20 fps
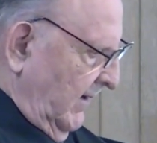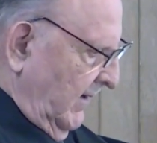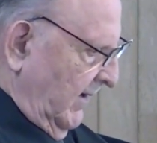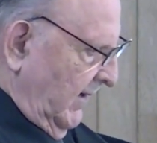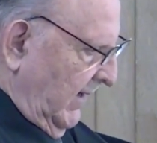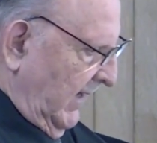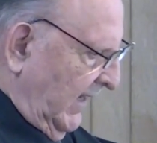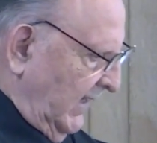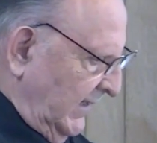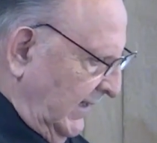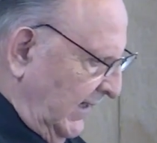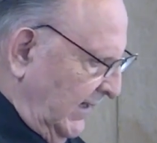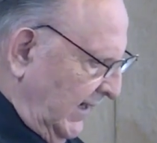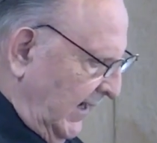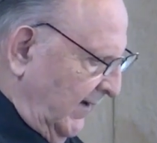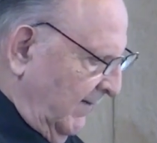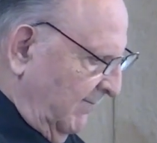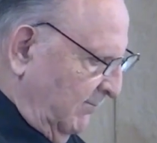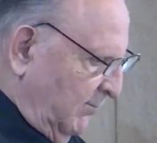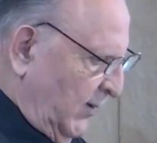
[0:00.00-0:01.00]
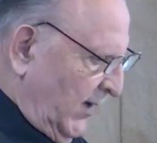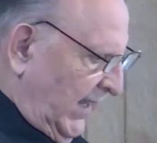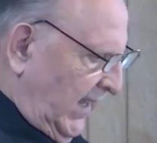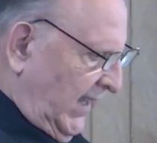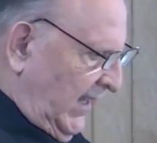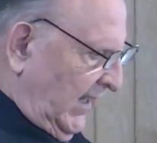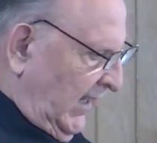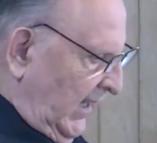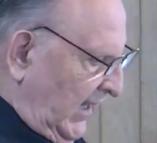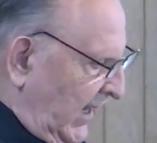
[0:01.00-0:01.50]
ended up
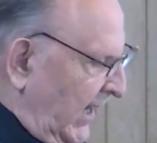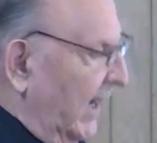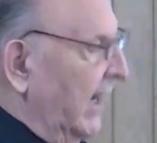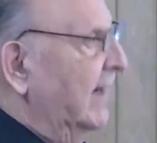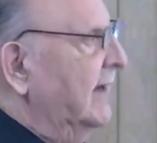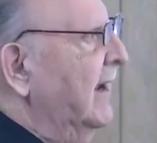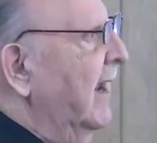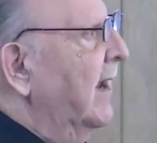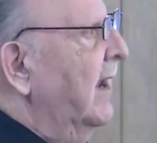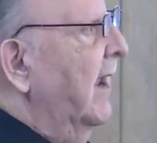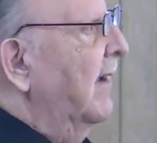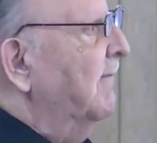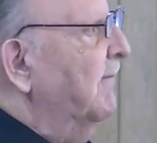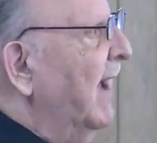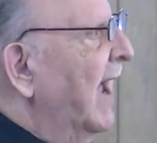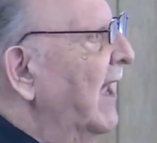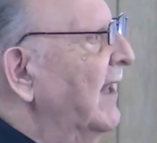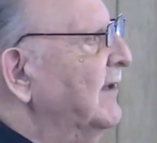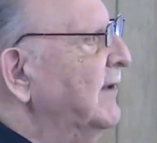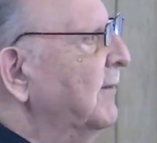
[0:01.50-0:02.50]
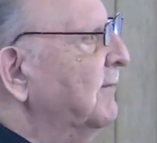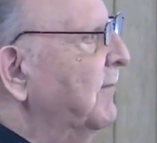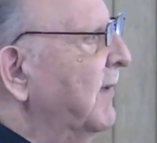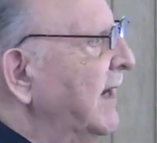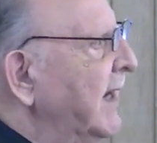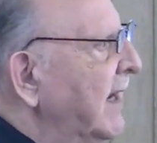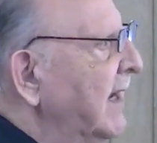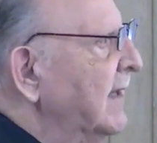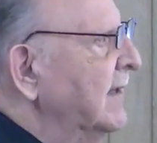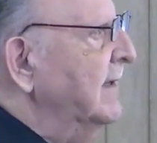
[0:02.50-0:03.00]
being led by the
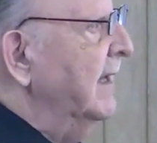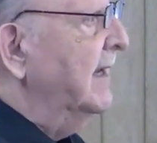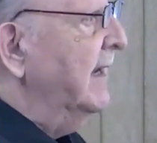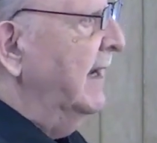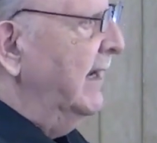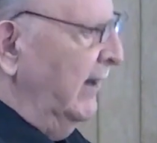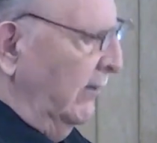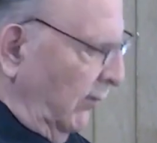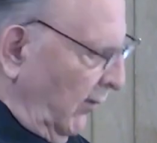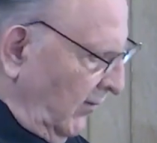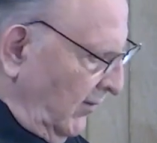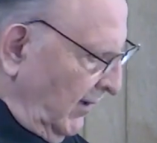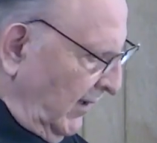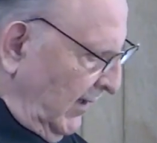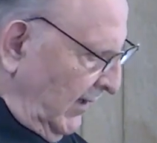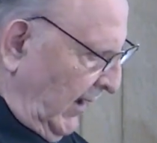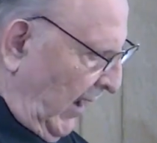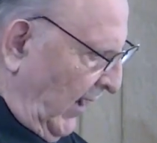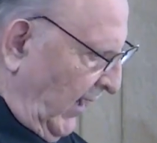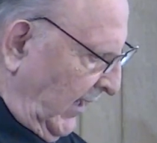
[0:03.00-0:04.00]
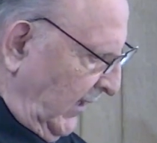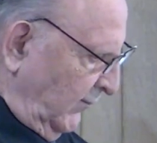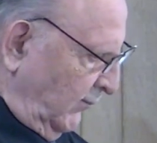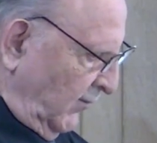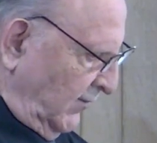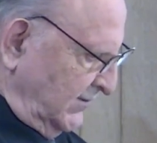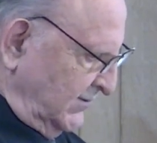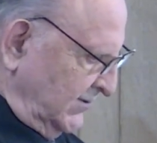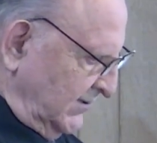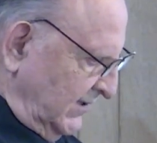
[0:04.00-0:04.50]
men that he, were, he was
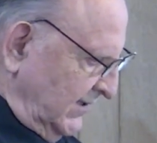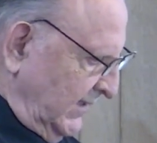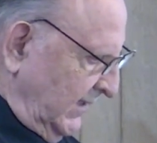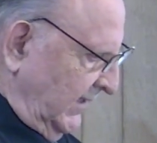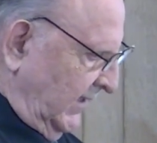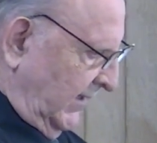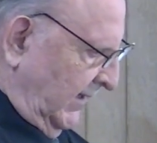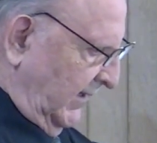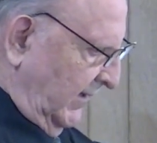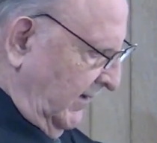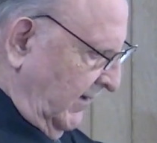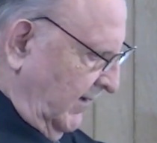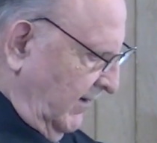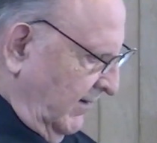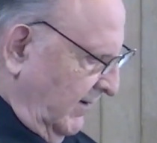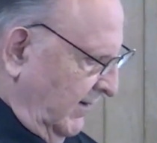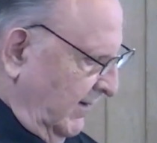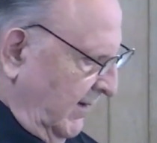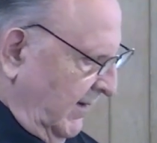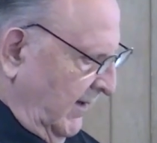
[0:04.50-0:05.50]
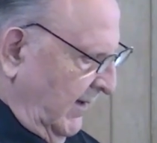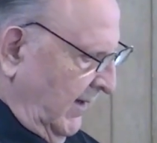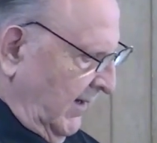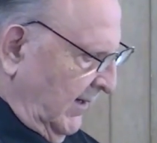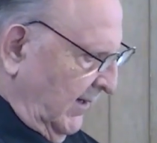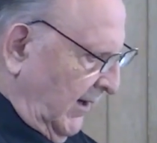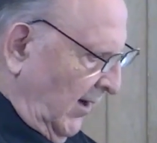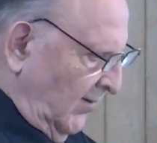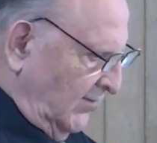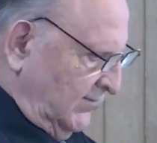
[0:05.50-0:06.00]
leading.
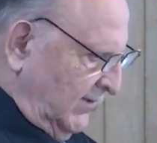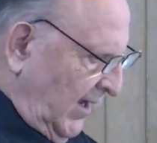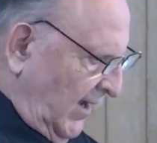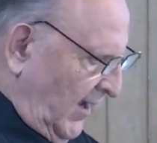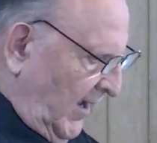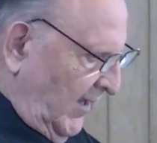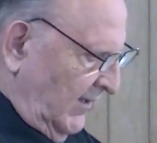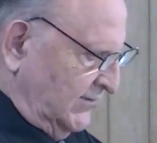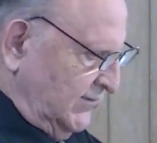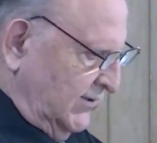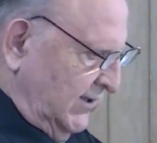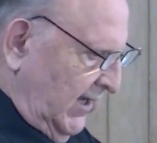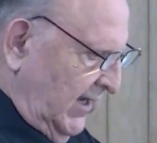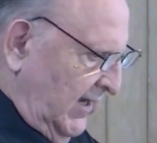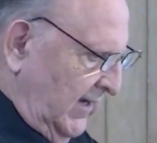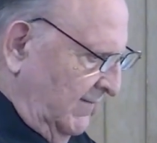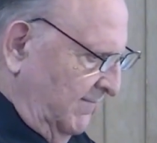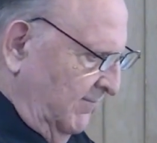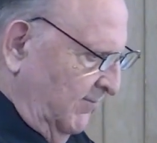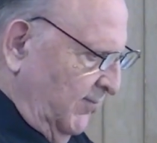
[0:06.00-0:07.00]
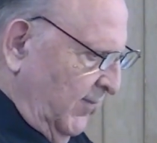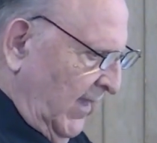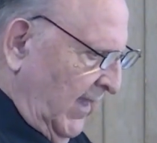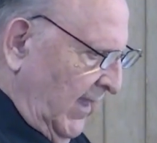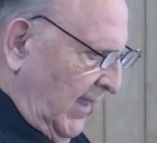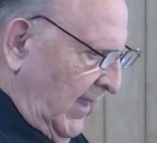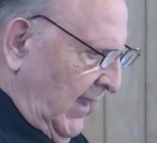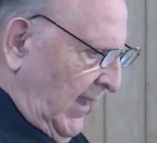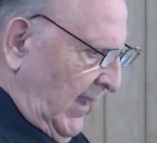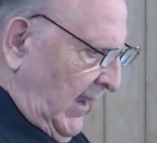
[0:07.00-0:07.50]
Because God said,
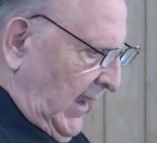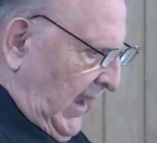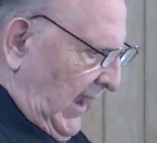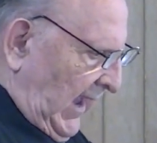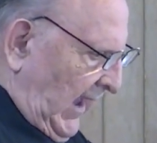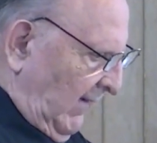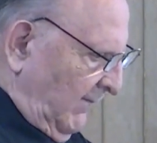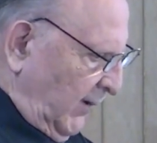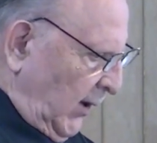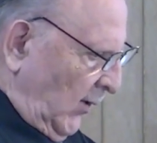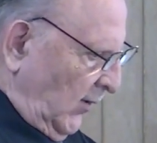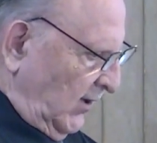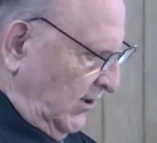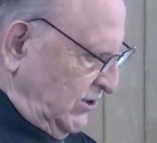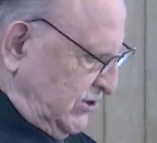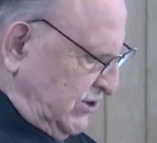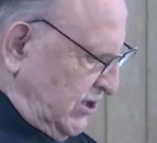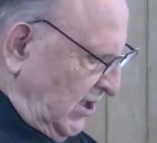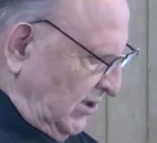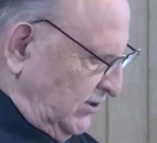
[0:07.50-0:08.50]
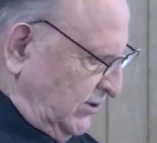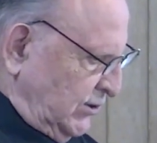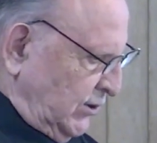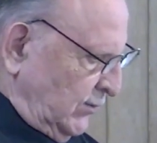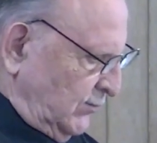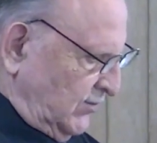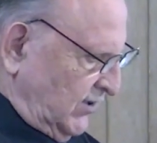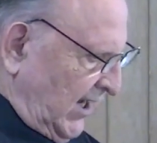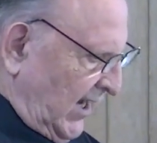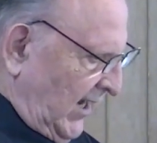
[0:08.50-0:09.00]
I'm going to shut you
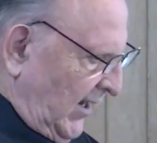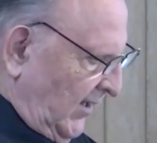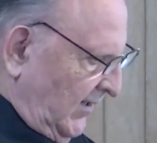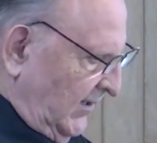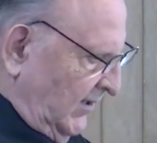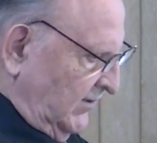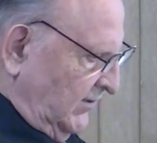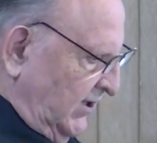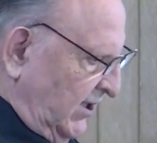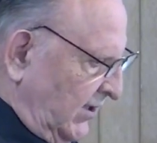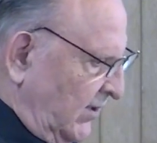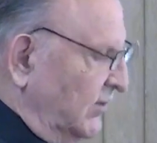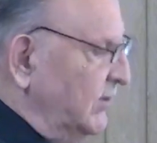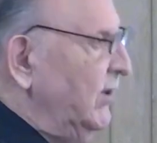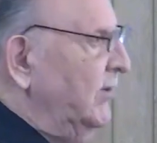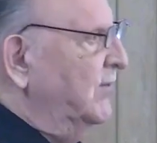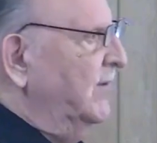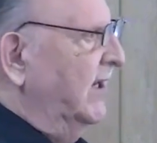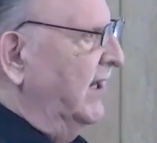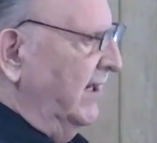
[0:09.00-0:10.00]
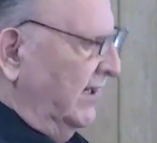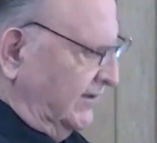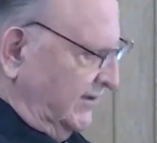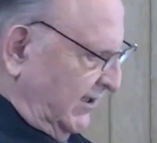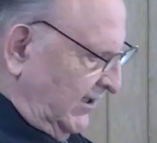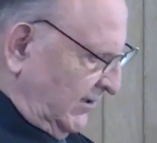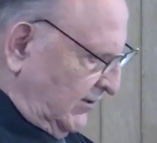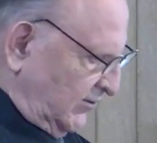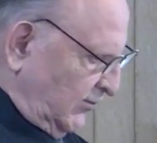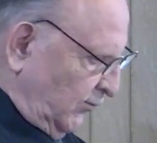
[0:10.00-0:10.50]
down until you get
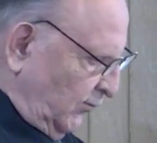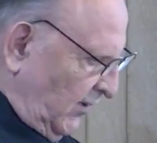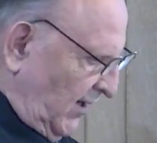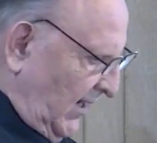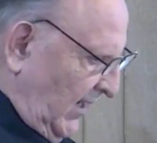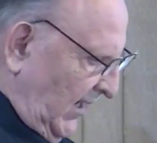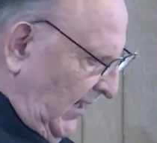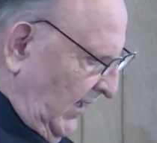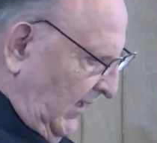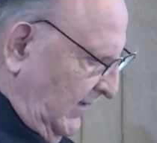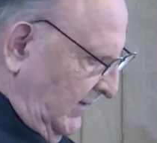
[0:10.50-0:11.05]
this right.